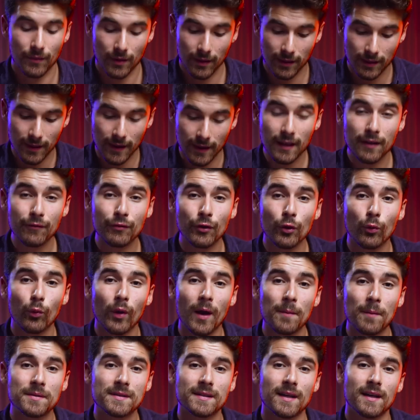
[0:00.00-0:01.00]
Think of your
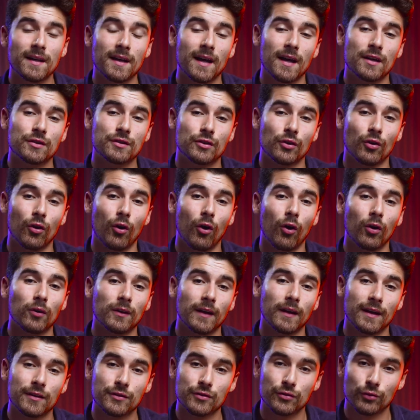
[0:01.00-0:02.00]
website as your
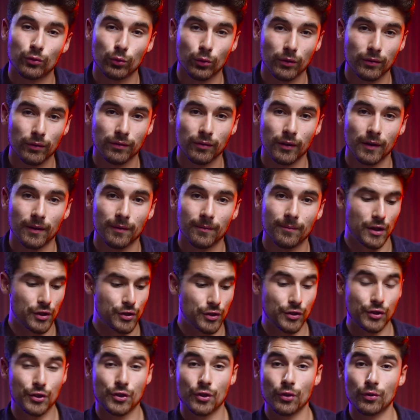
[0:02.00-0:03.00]
online storefront. It
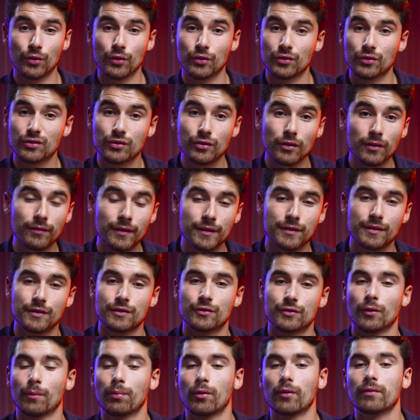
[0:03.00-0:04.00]
should show your
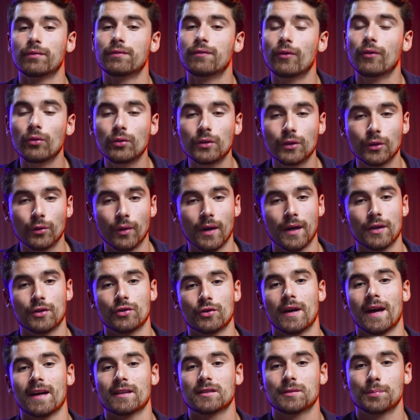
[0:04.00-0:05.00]
services, your portfolio, and
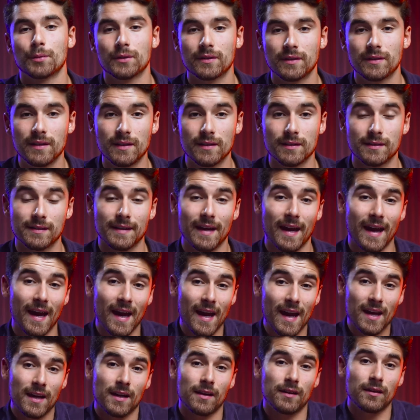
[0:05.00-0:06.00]
your expertise.
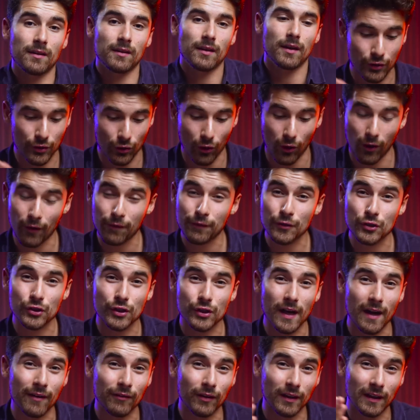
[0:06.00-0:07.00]
And your offer
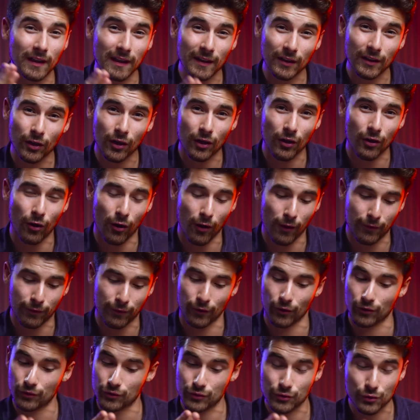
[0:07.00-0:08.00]
should have a clear-cut
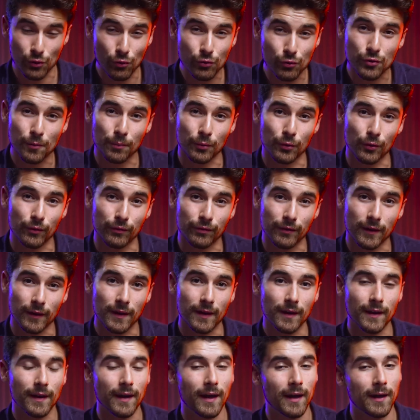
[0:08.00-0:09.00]
offer, social proof,
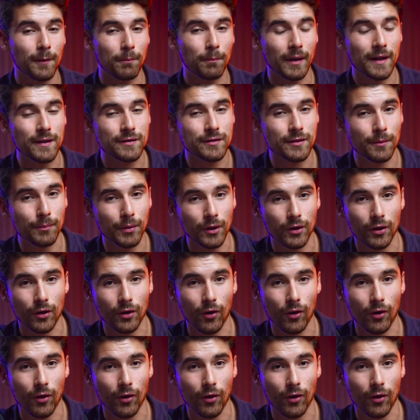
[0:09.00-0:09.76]
and a place to book a